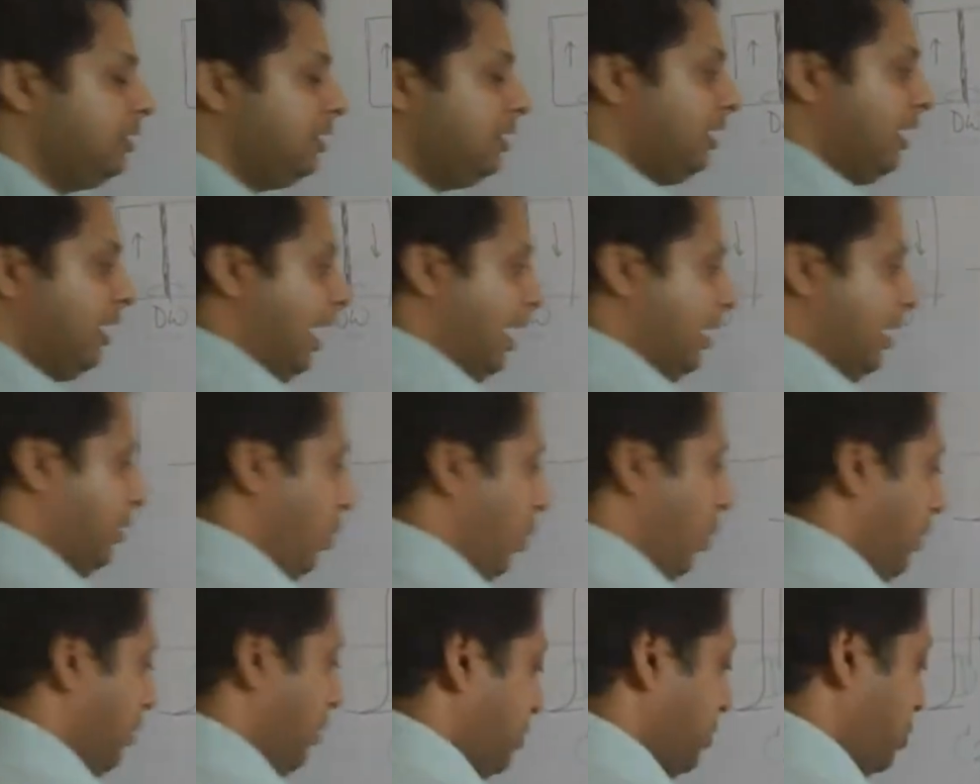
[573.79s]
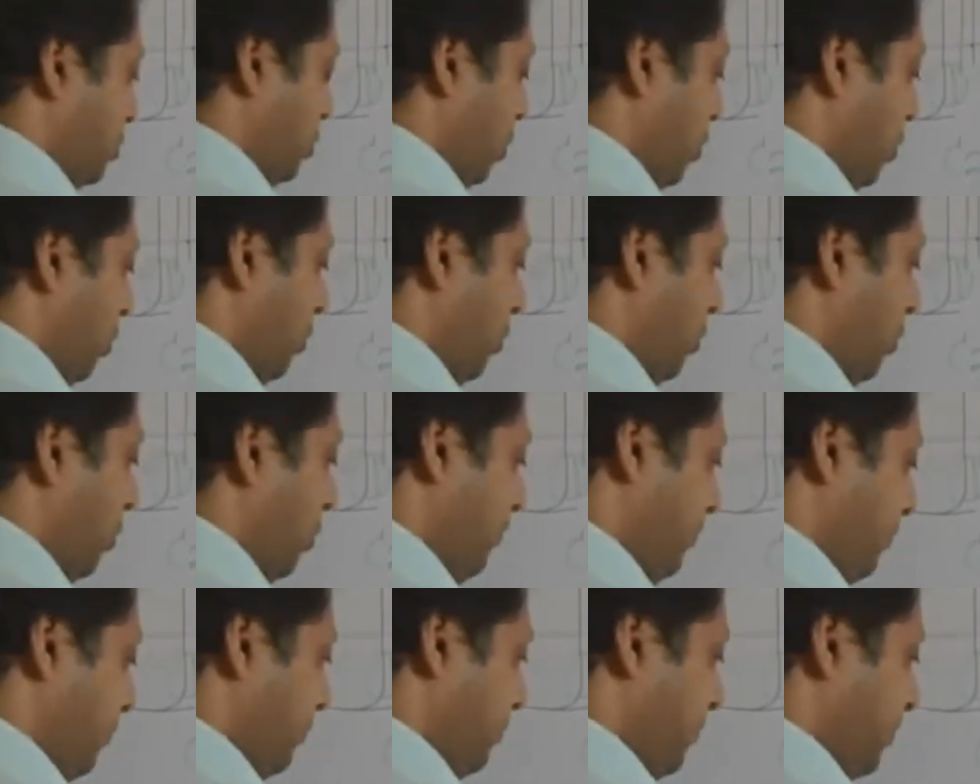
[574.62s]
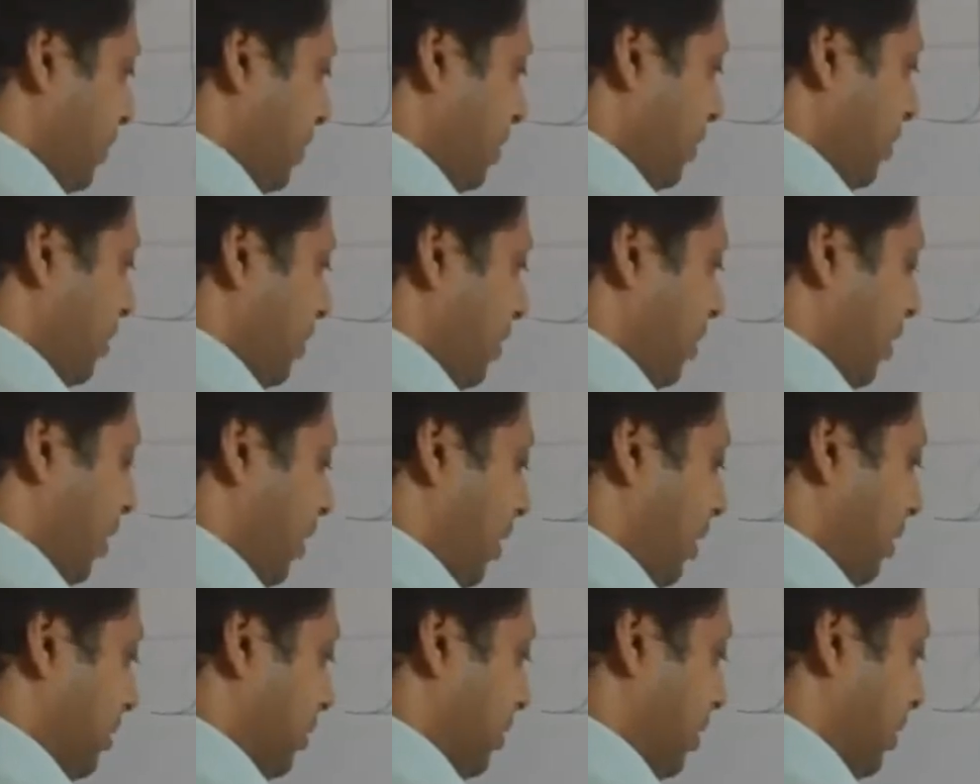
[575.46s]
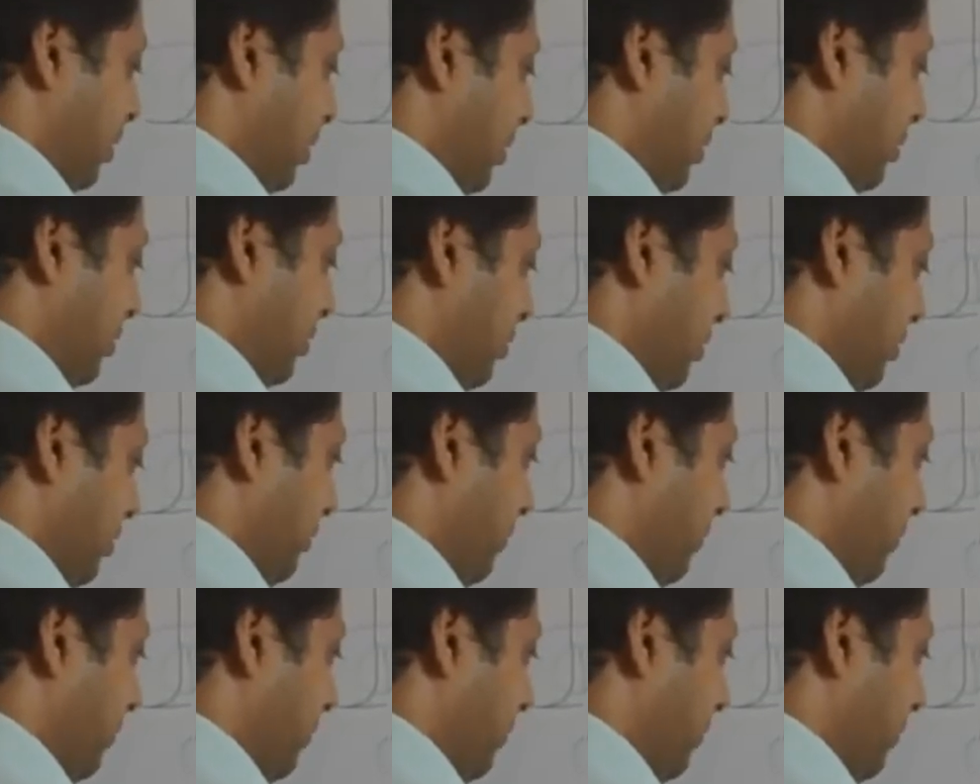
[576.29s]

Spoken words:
and also on the,